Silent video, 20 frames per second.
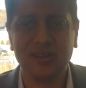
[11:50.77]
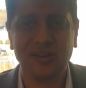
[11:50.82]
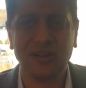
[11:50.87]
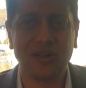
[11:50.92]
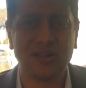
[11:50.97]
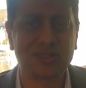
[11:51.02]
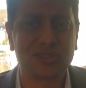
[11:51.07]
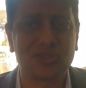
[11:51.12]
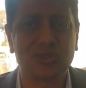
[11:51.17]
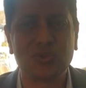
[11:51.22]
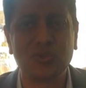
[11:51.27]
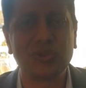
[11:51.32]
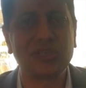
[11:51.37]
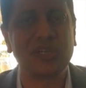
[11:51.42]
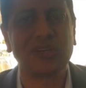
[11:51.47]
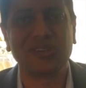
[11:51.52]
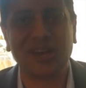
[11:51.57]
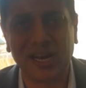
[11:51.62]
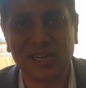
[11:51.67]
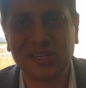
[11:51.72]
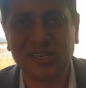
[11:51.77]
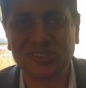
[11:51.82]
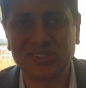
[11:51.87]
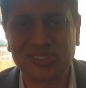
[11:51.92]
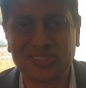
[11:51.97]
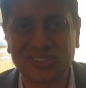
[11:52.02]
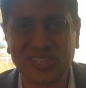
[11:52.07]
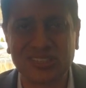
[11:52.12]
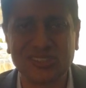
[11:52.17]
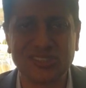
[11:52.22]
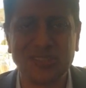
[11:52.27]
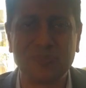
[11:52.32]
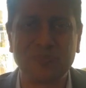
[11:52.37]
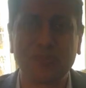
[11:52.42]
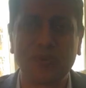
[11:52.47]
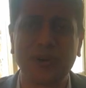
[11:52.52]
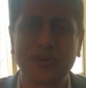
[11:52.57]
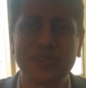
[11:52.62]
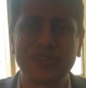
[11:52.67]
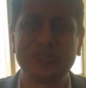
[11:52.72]
Also doing the right exercise is
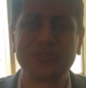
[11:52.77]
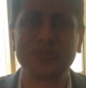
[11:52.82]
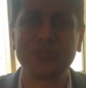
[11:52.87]
important